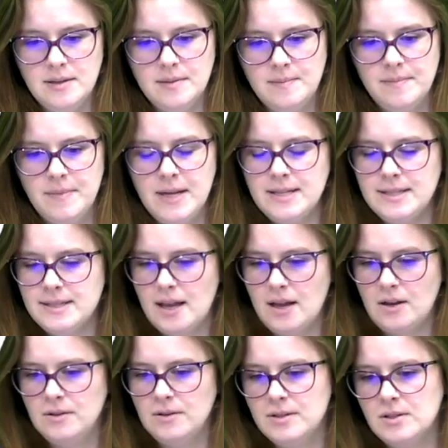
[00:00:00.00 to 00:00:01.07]
my
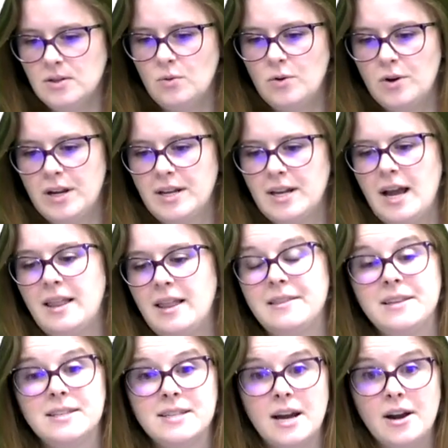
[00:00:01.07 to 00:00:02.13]
cells, or I can highlight the
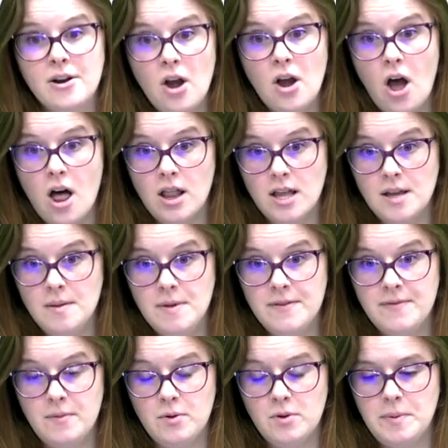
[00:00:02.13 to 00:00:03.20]
entire column if
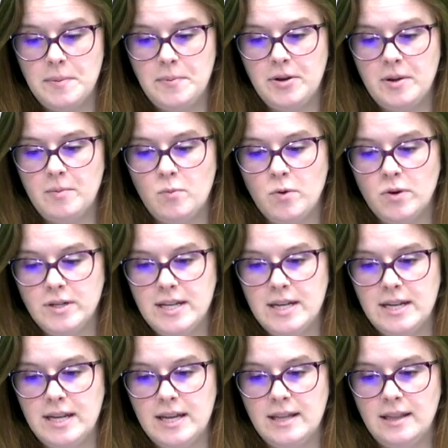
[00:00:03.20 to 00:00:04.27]
I'm going to be putting more
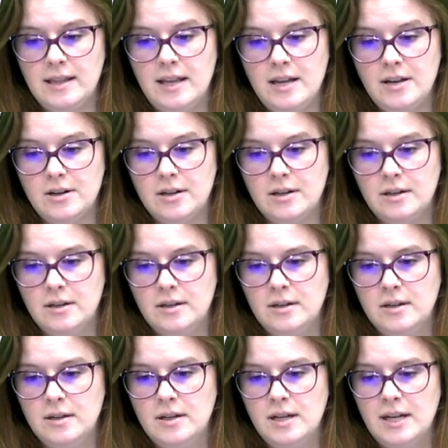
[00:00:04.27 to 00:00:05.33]
data in later.
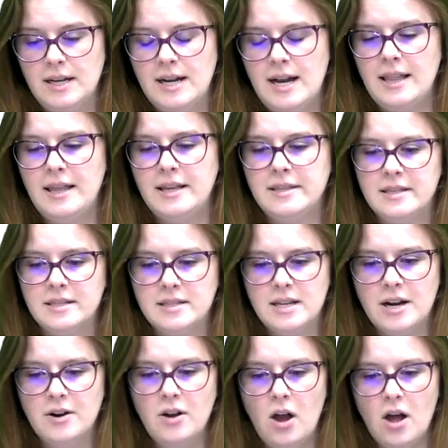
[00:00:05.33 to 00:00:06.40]
I can highlight the
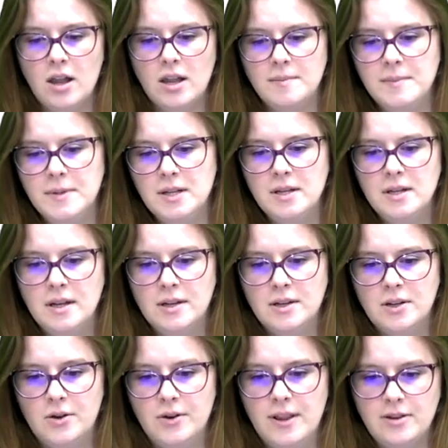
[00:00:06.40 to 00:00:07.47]
entire column,
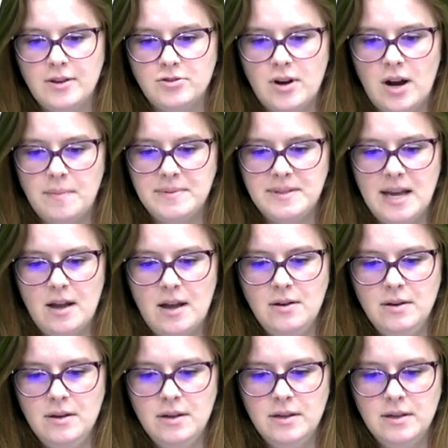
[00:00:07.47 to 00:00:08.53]
go to that drop down
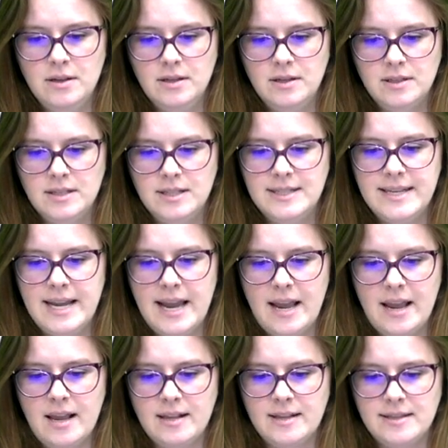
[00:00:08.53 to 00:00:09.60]
to
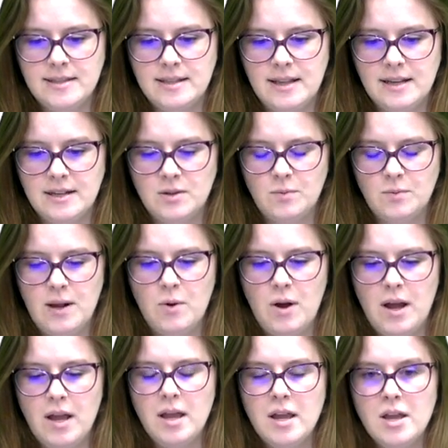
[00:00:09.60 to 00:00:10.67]
date, and select the one I
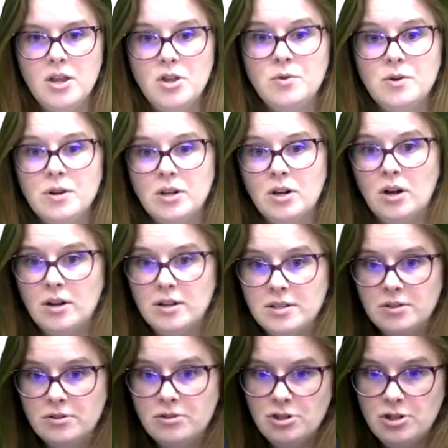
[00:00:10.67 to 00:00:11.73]
want. You can also
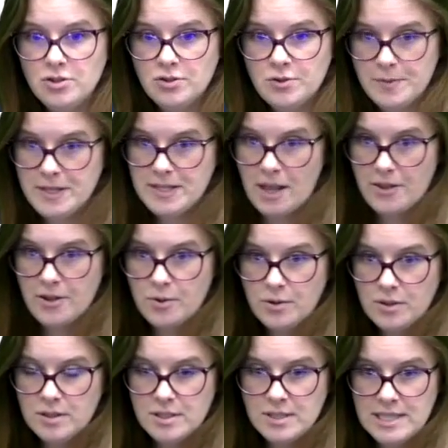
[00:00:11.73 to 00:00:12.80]
choose from these other
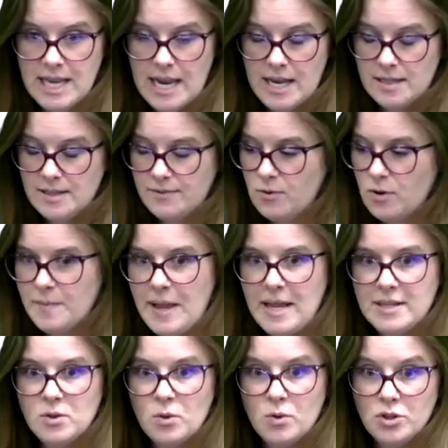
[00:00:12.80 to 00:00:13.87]
date
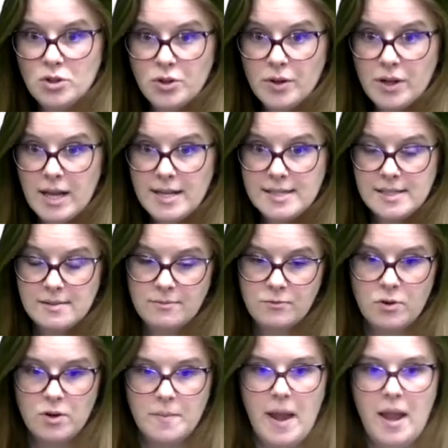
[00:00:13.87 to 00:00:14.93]
formats or do a custom
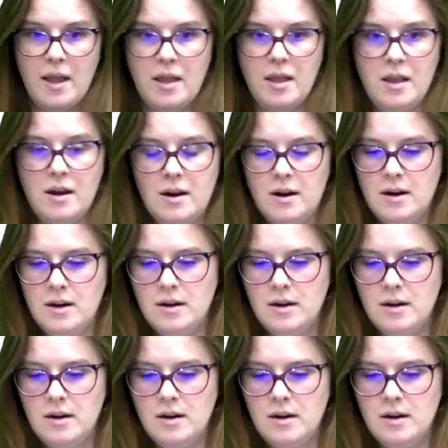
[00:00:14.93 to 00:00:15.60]
format here.